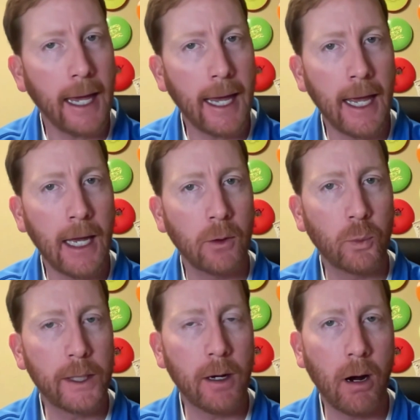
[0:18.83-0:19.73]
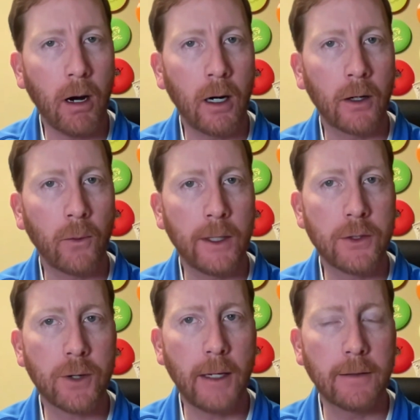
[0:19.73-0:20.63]
and we are going to
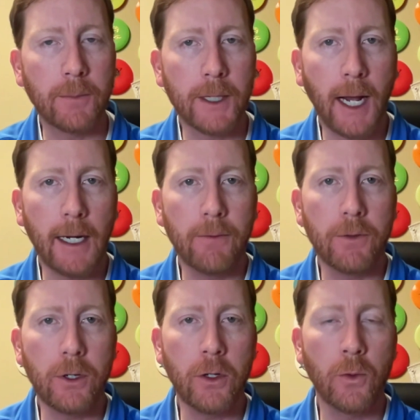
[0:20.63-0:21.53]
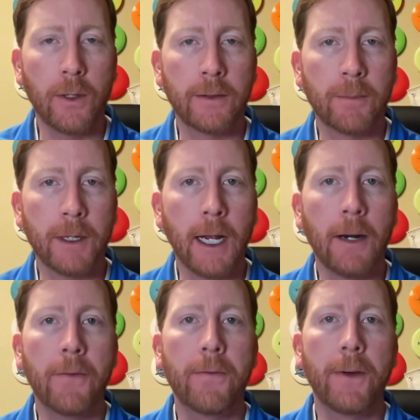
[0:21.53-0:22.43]
try something kind of new and something
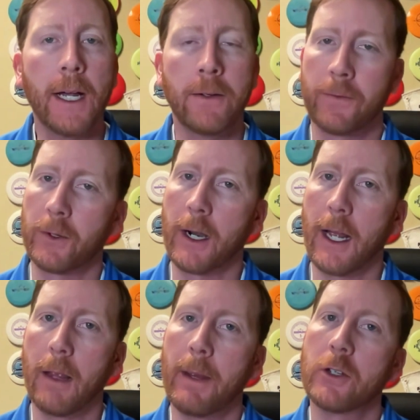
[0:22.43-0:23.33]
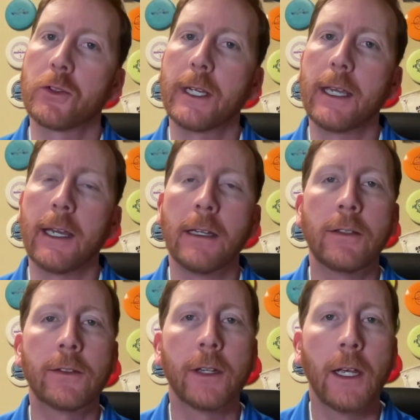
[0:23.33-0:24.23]
kind of fun for our elementary
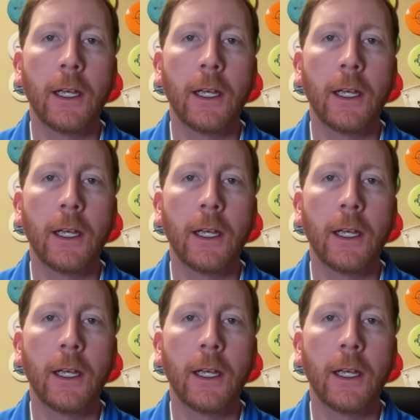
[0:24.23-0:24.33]
kids.